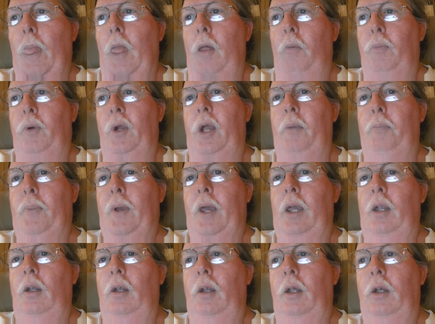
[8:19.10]

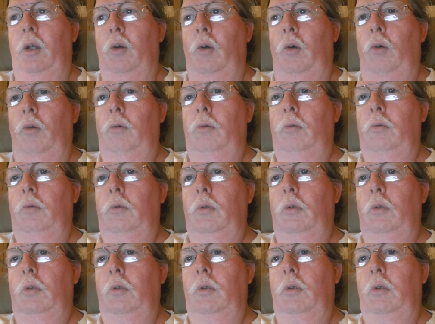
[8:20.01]
prepaid legal,
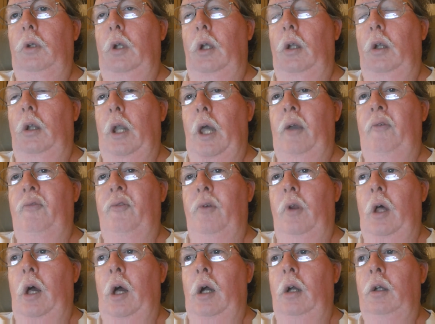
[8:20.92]

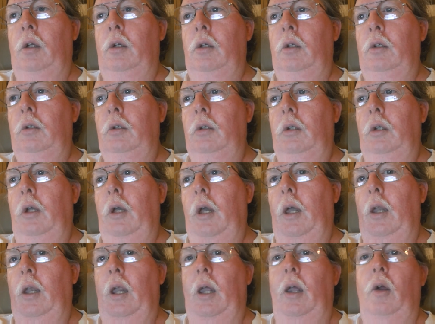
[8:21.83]
LifeLock,
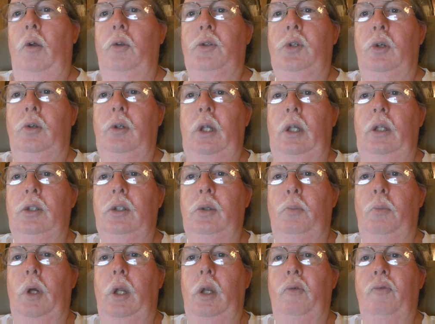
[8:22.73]
and I also need
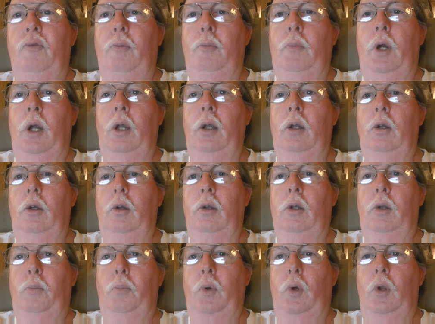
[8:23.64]
some money for my
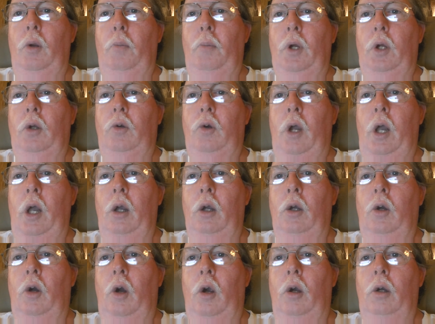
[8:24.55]
to put on my credit
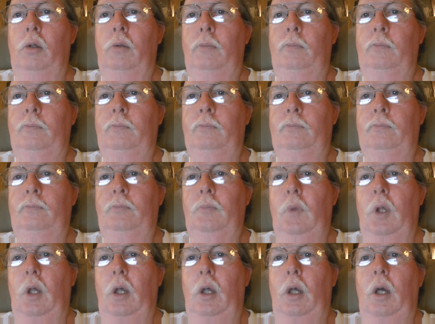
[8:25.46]
card
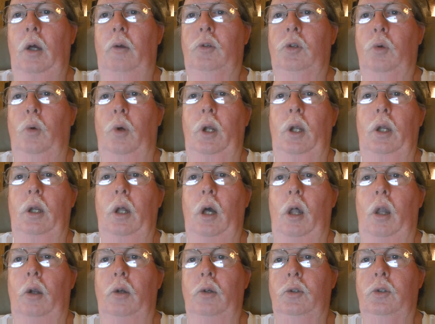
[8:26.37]
of
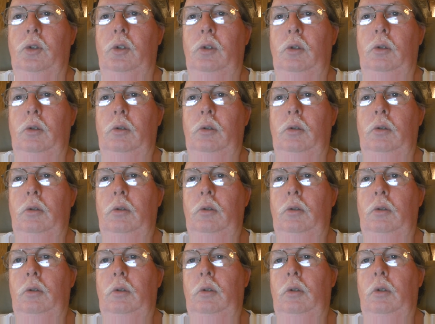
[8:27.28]
$20.
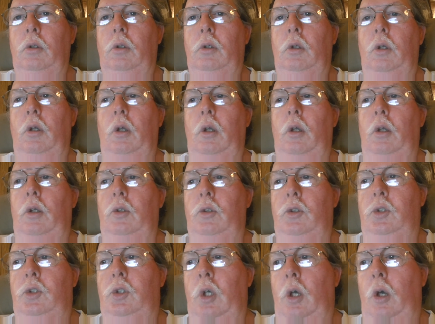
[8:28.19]

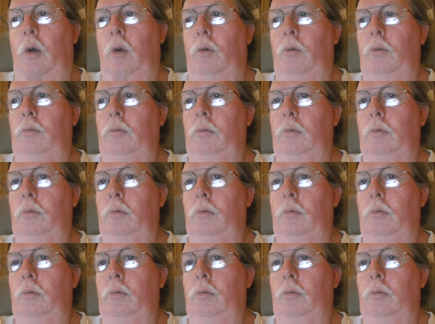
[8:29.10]
So